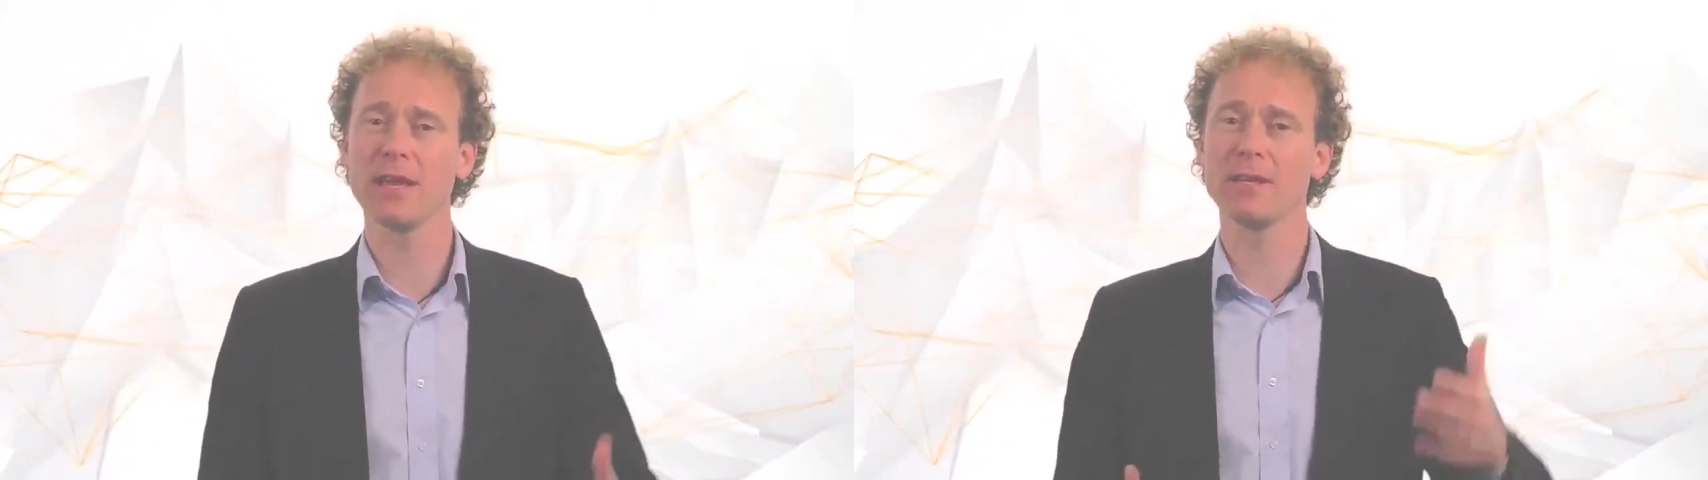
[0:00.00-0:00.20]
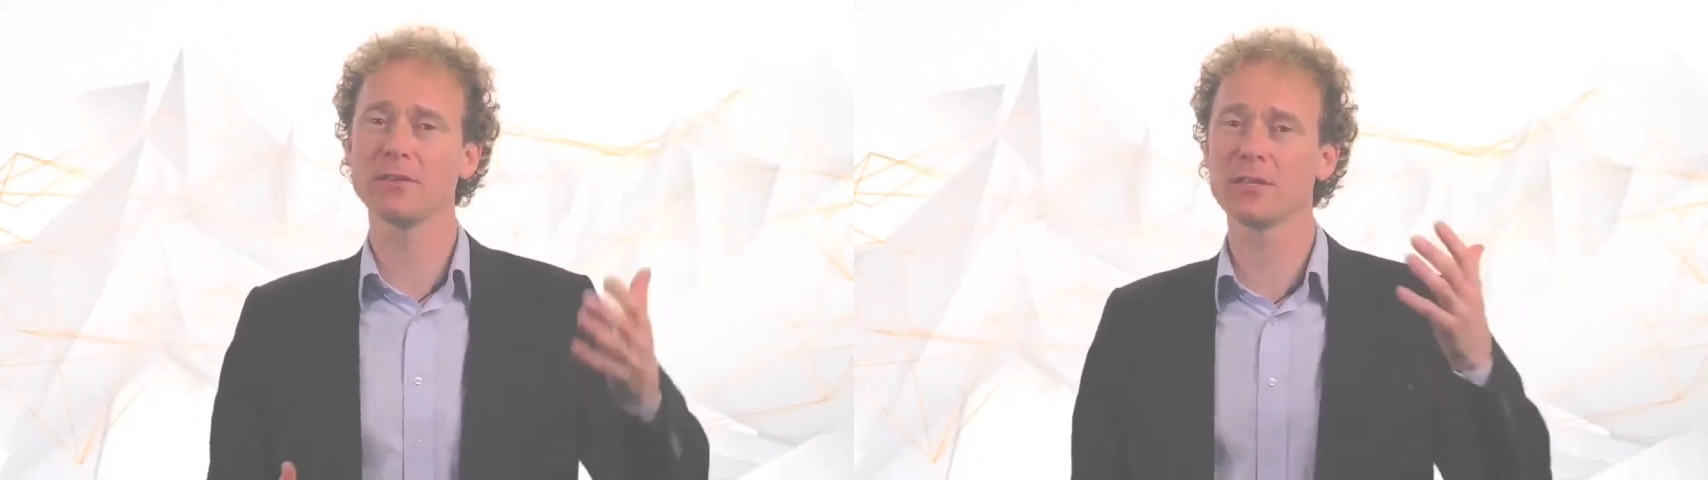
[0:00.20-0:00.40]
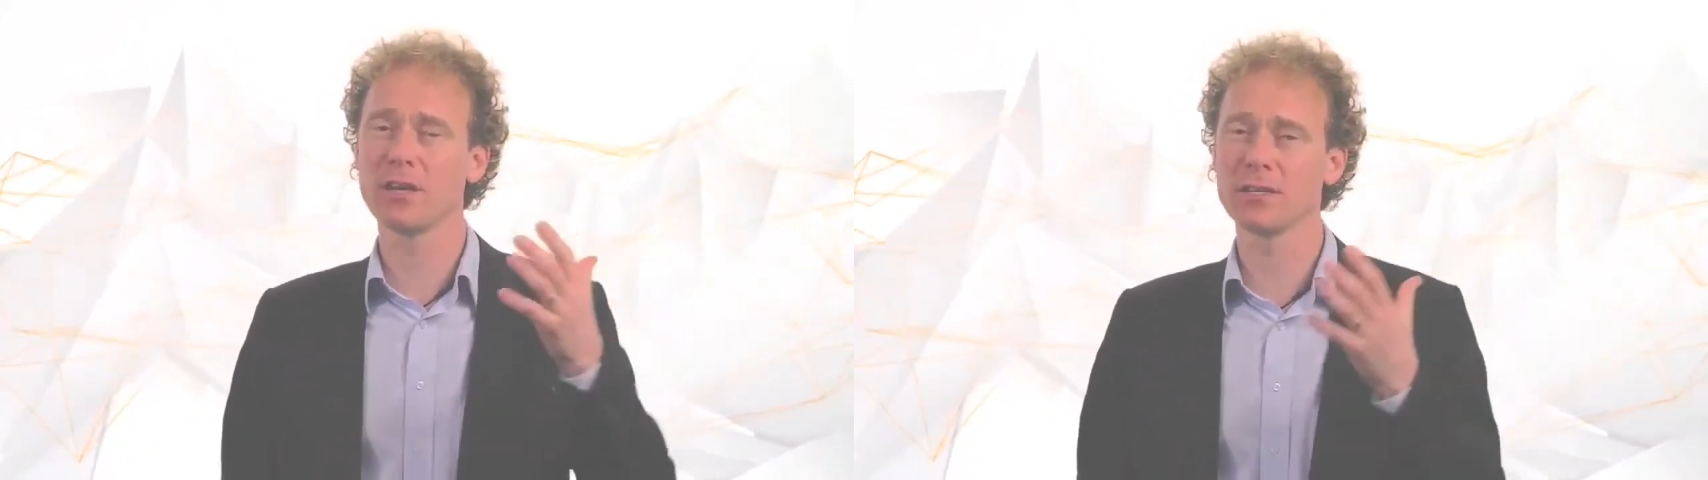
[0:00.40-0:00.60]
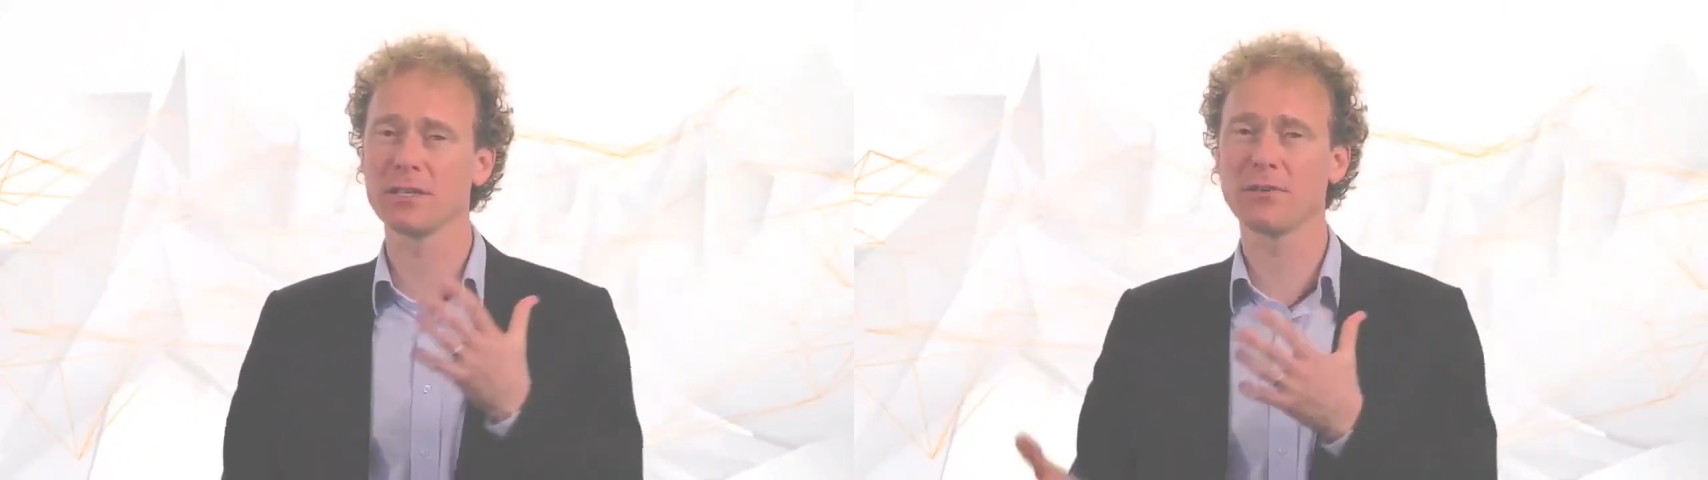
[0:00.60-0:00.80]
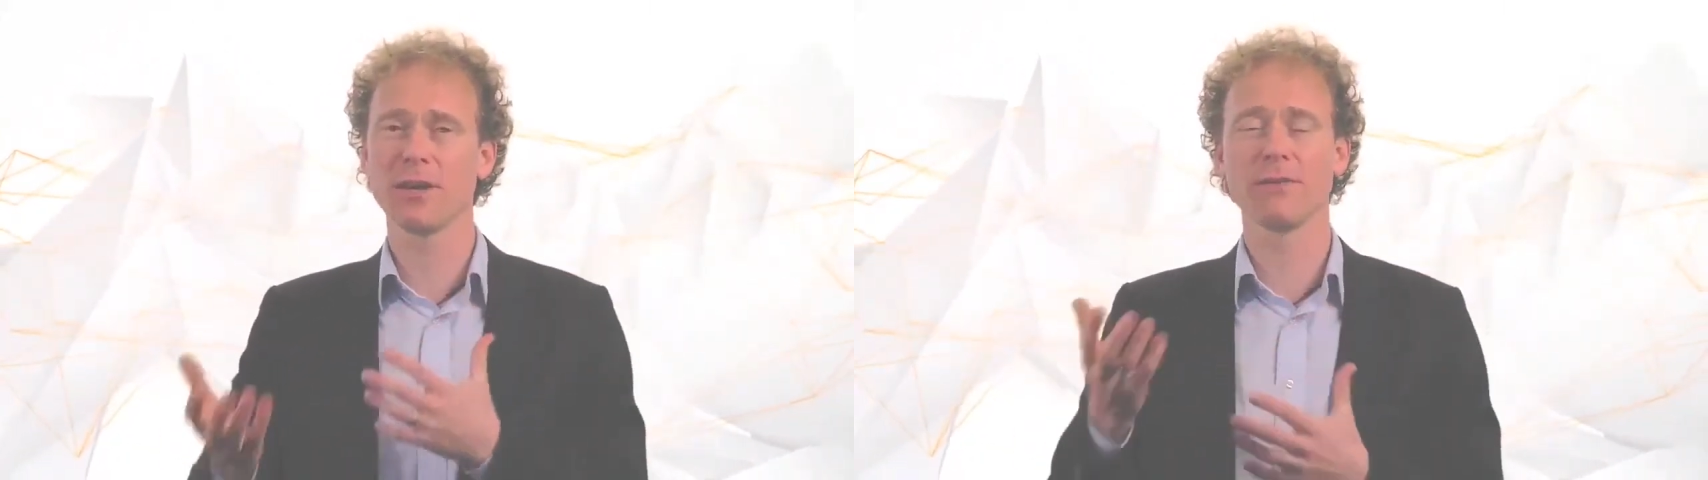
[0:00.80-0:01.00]
and you started to
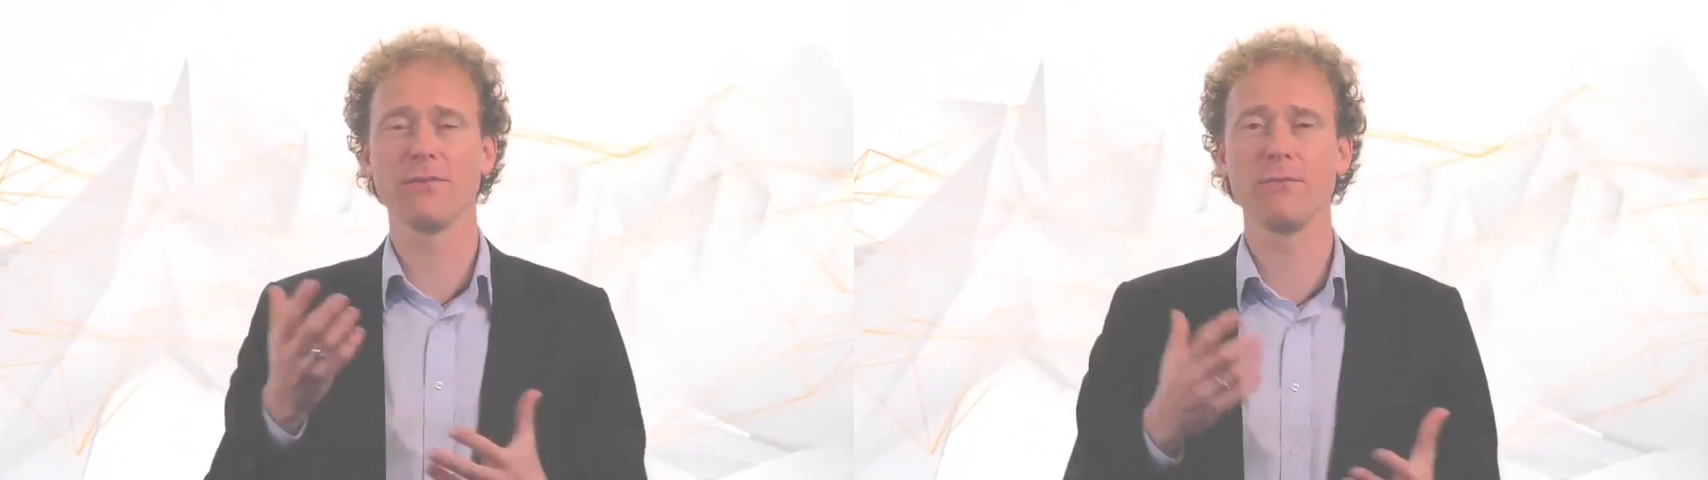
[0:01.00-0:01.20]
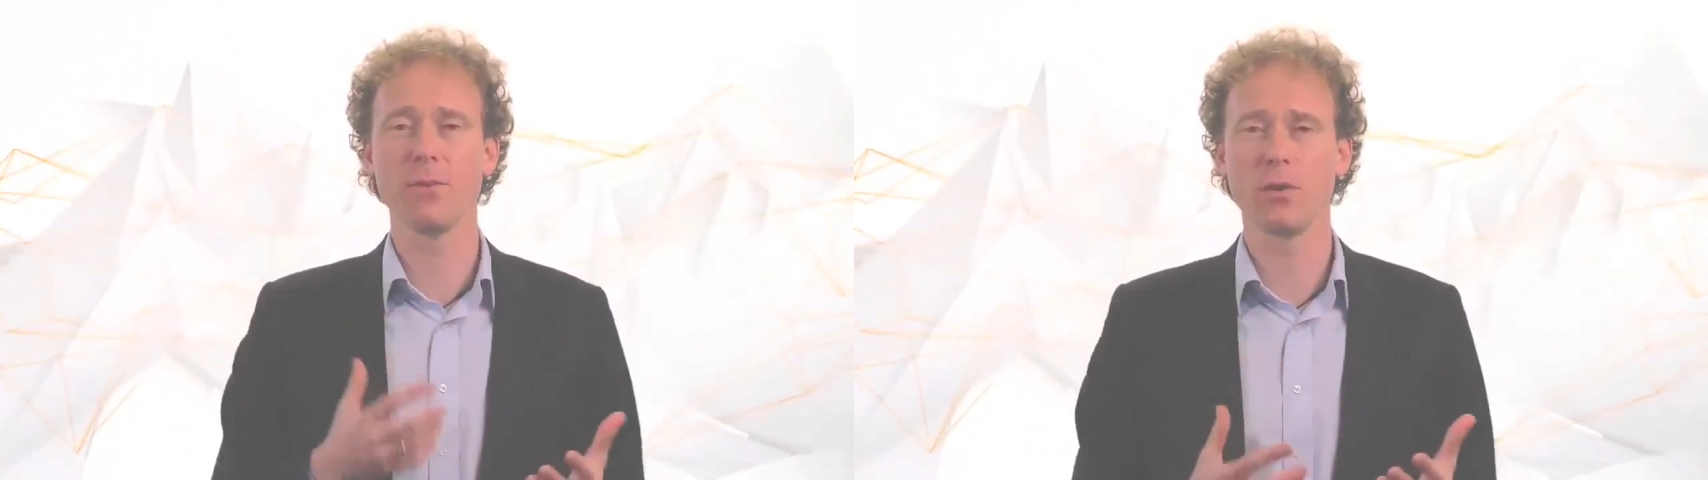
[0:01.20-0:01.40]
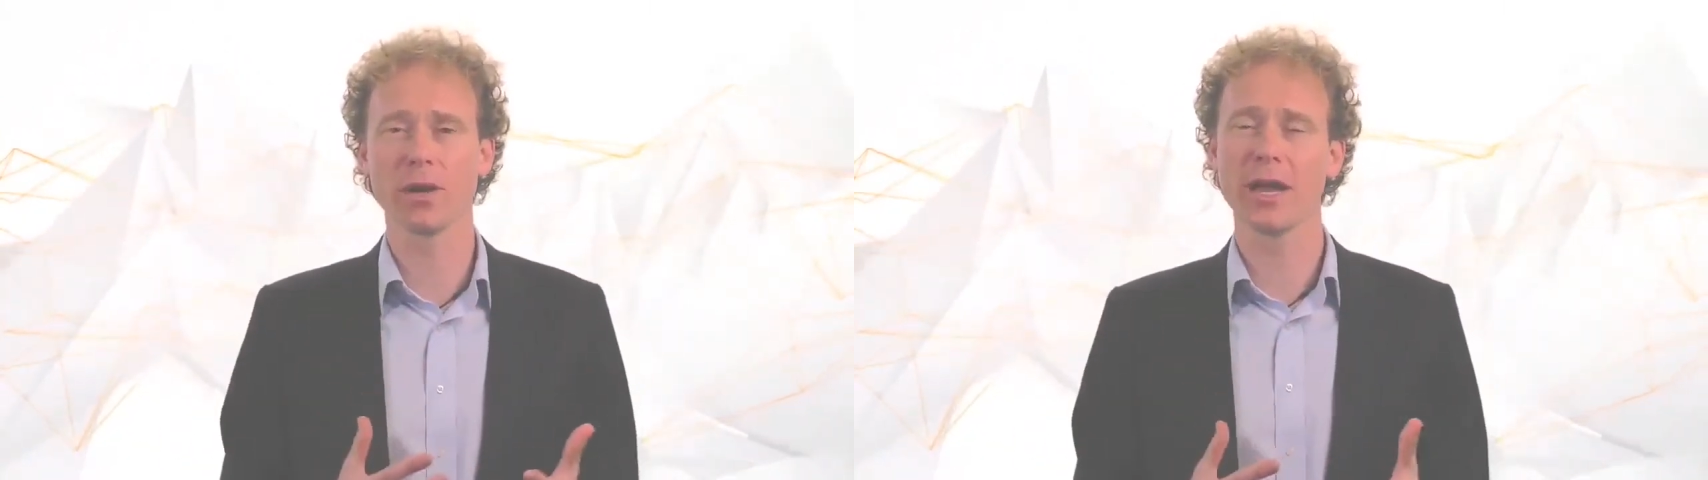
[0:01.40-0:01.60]
create a few more